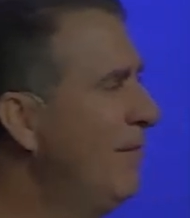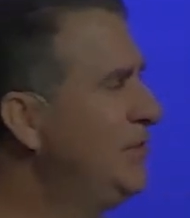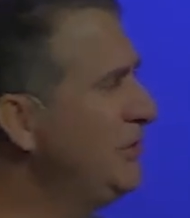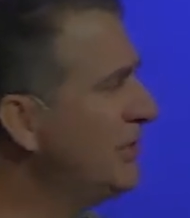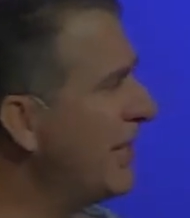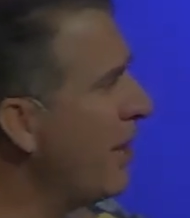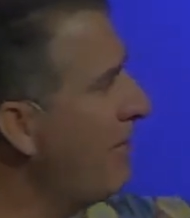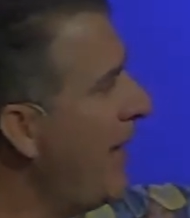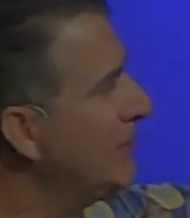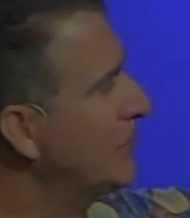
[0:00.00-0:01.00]
But you say, No,
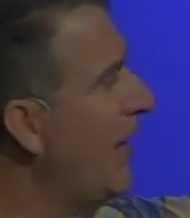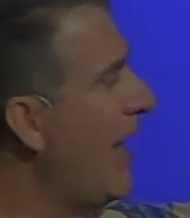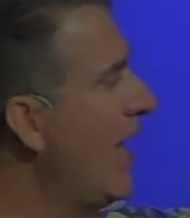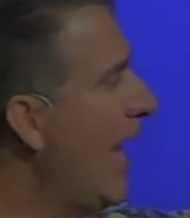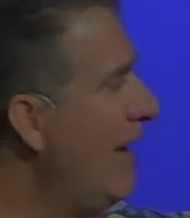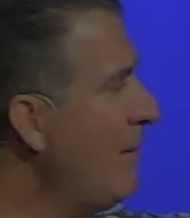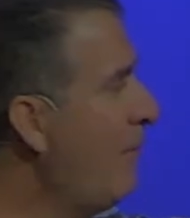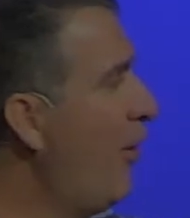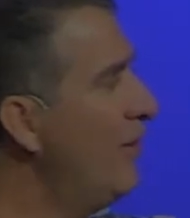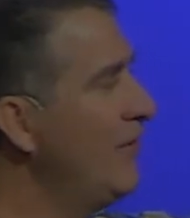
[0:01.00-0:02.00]
Pastor, I, am a
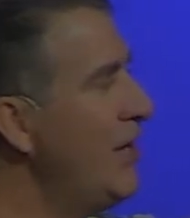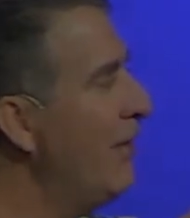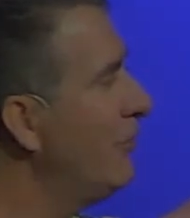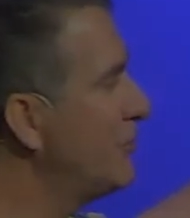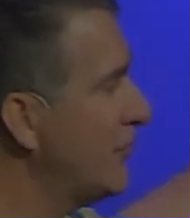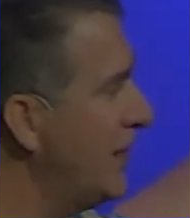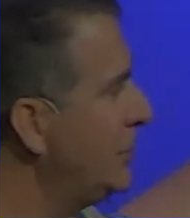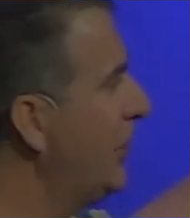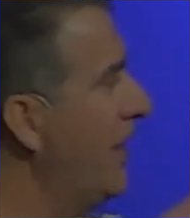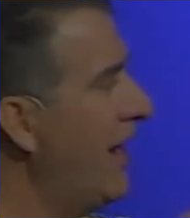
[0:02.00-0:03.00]
part of another
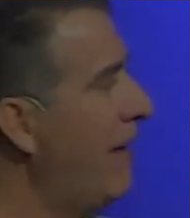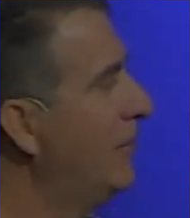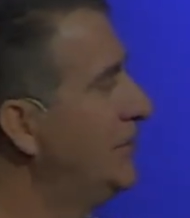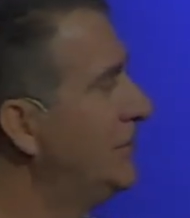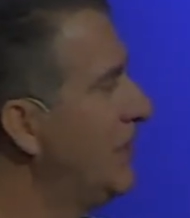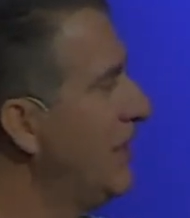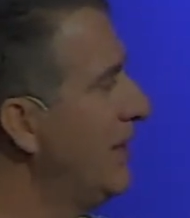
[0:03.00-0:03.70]
tradition and I was,